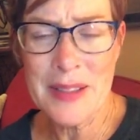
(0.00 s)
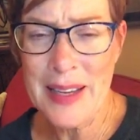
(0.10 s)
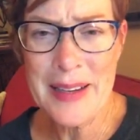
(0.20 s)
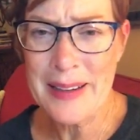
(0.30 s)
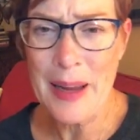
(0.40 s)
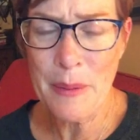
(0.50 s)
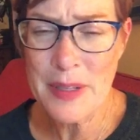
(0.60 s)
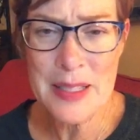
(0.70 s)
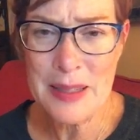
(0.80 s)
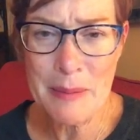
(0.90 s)
like I
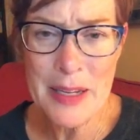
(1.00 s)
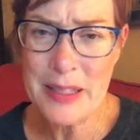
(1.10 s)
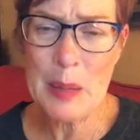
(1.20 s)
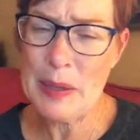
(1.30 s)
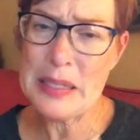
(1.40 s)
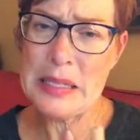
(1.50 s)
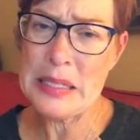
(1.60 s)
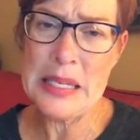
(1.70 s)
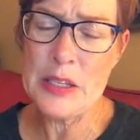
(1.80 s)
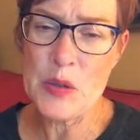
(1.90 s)
was. I'm not talking about
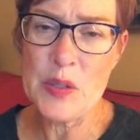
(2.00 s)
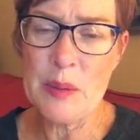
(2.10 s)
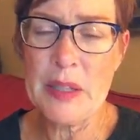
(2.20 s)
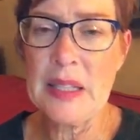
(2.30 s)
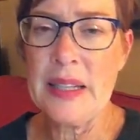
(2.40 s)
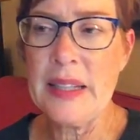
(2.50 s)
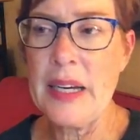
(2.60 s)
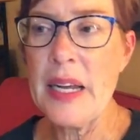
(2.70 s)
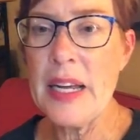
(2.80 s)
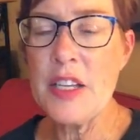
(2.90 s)
disease or something like
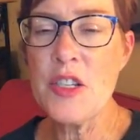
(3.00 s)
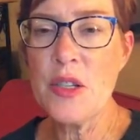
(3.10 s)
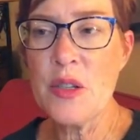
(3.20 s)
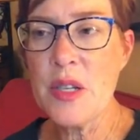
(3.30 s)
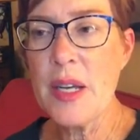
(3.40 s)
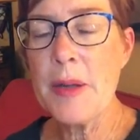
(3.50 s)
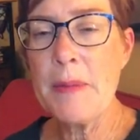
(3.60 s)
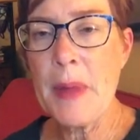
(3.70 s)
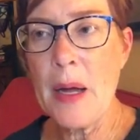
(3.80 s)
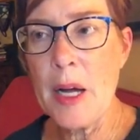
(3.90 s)
that. It's just
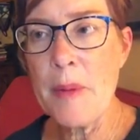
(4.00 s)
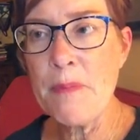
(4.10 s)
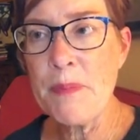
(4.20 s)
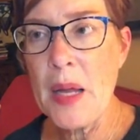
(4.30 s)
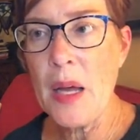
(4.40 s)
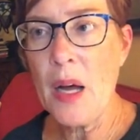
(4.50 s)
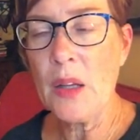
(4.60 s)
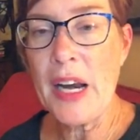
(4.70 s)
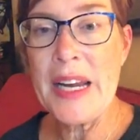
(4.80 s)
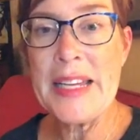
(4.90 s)
um, a
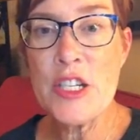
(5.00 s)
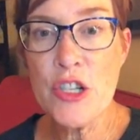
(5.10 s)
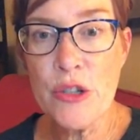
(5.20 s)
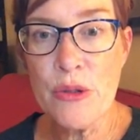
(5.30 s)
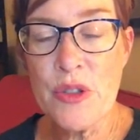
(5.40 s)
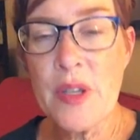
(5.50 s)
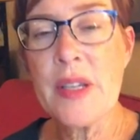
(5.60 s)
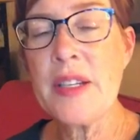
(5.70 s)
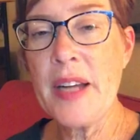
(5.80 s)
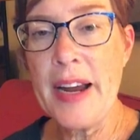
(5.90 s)
lot of issues,
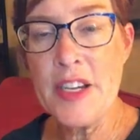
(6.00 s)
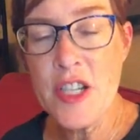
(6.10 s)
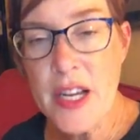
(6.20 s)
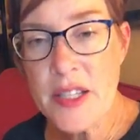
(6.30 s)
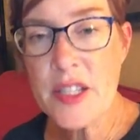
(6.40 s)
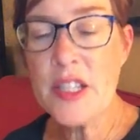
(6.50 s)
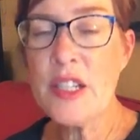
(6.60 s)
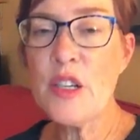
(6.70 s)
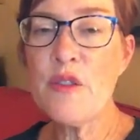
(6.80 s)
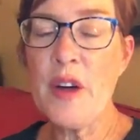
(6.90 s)

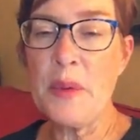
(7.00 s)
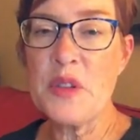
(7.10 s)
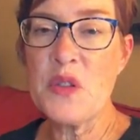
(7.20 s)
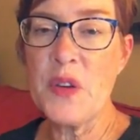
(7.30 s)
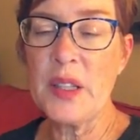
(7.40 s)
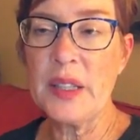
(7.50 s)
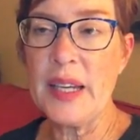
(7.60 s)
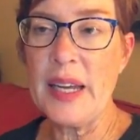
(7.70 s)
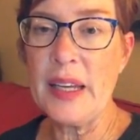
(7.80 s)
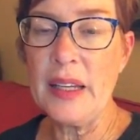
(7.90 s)
digestive. I was
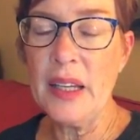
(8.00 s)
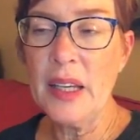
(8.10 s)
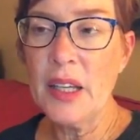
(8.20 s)
feeling